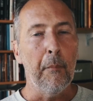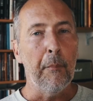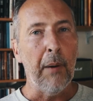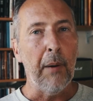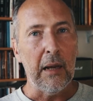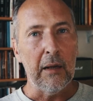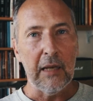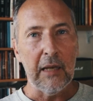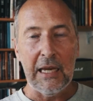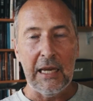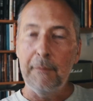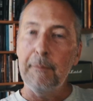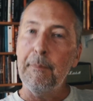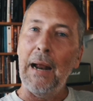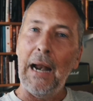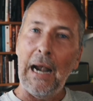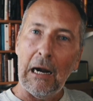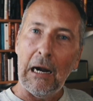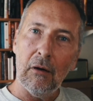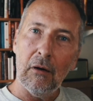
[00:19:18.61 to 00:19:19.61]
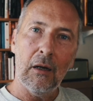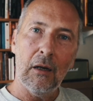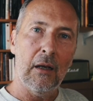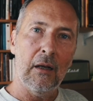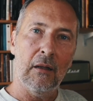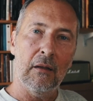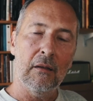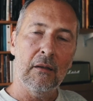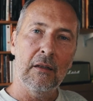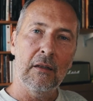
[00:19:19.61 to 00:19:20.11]
but in
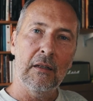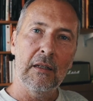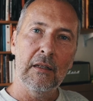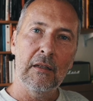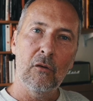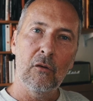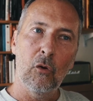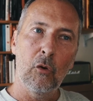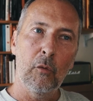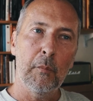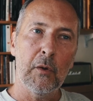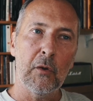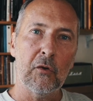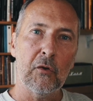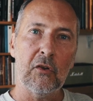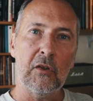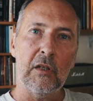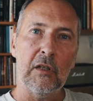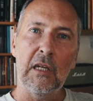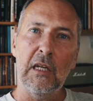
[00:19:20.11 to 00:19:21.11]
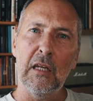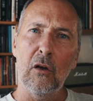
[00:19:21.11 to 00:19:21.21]
parallel almost